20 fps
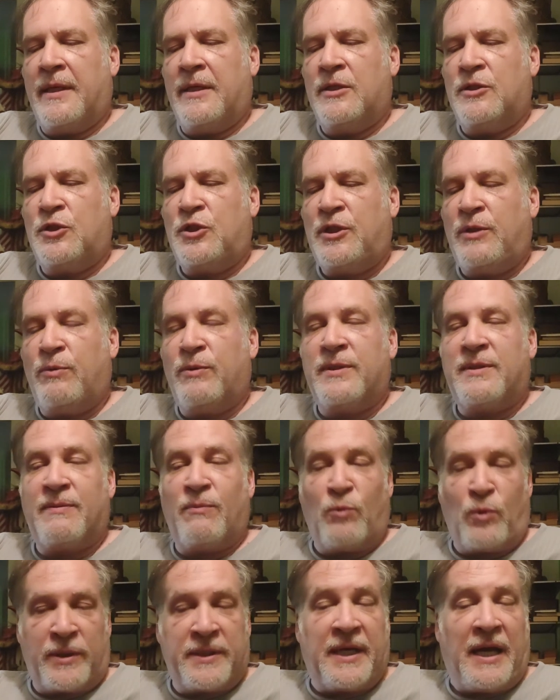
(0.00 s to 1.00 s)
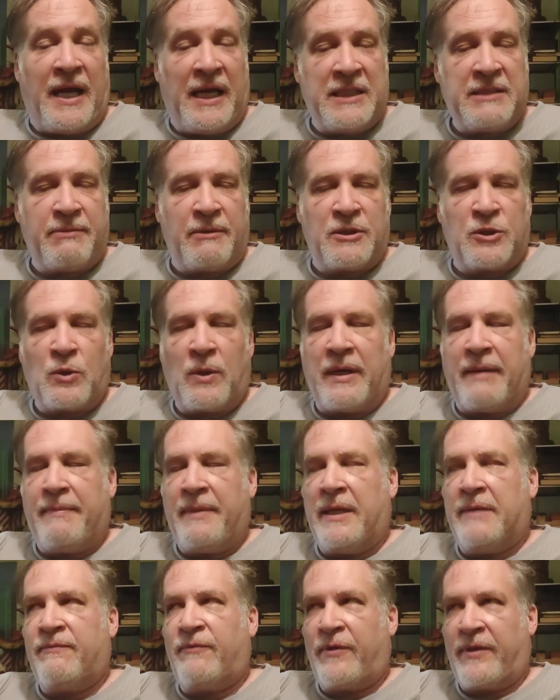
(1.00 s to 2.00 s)
she worked at hospitals quite a
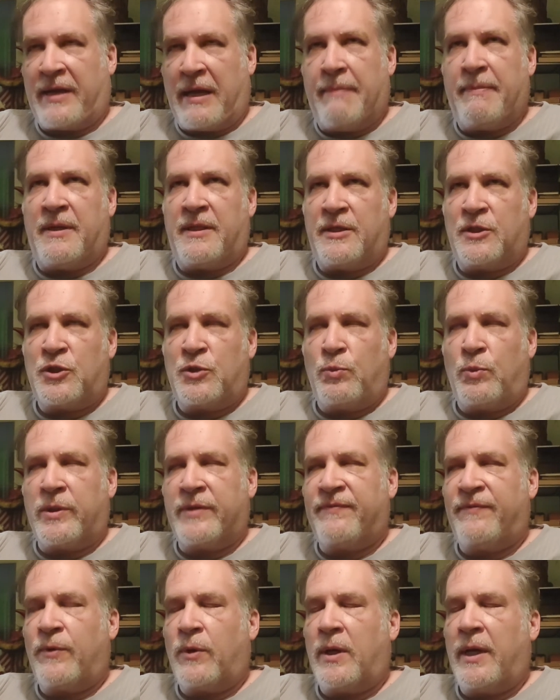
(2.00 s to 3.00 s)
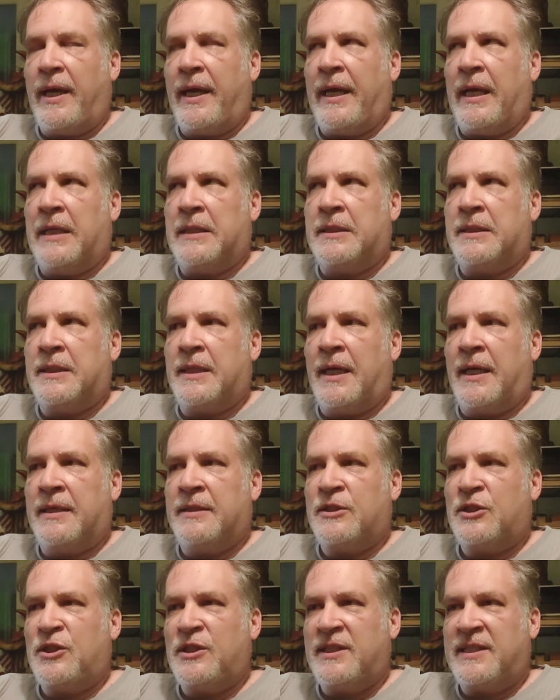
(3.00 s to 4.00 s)
bit for the company that she worked for, and
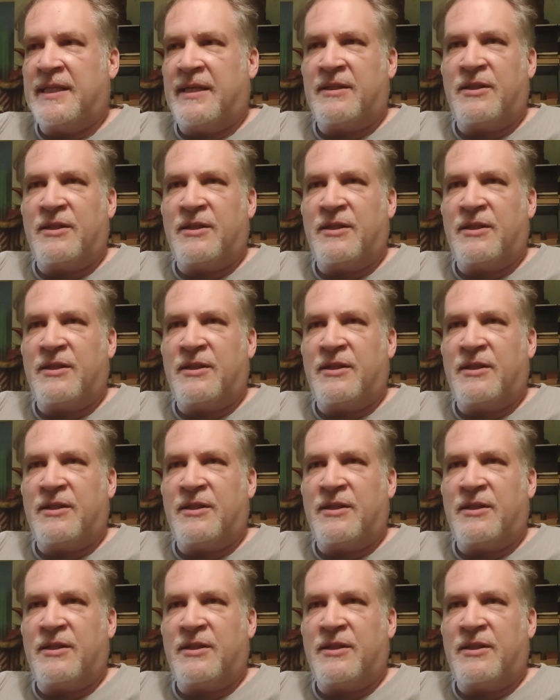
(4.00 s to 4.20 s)
she said,